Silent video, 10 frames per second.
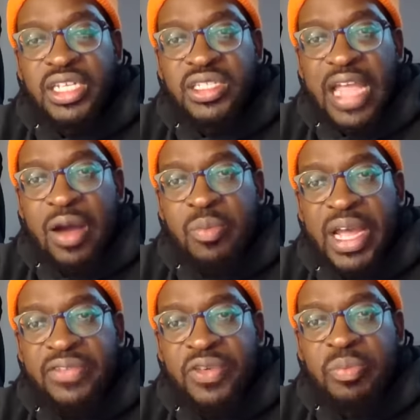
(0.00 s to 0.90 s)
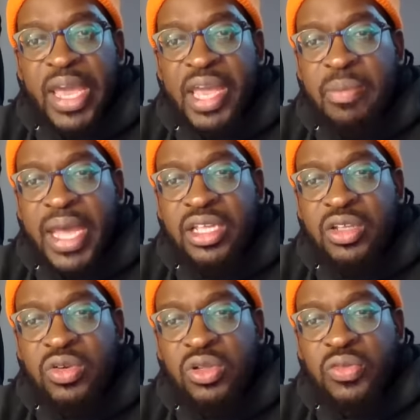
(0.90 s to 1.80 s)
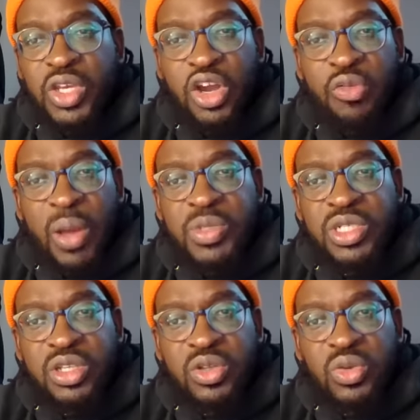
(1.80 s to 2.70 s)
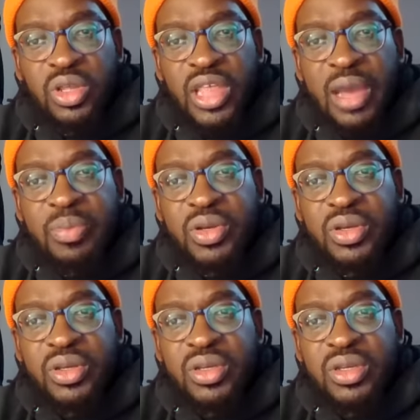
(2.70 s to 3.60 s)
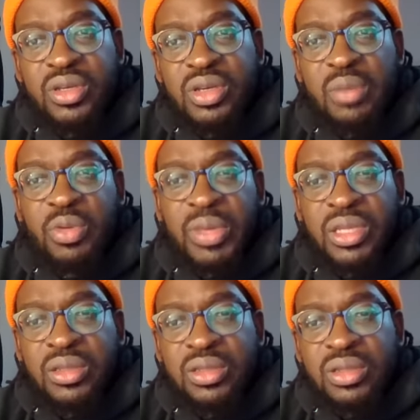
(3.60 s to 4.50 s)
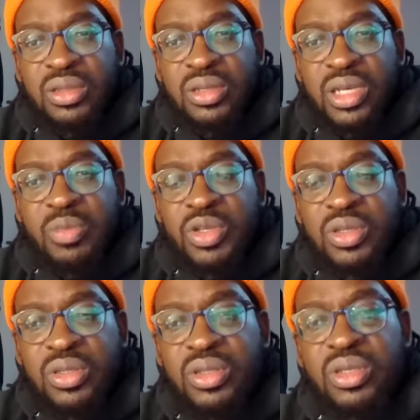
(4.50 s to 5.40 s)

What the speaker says: it's down bad for betting, man, and all of the corruption and all of that. But come on, man. Come on.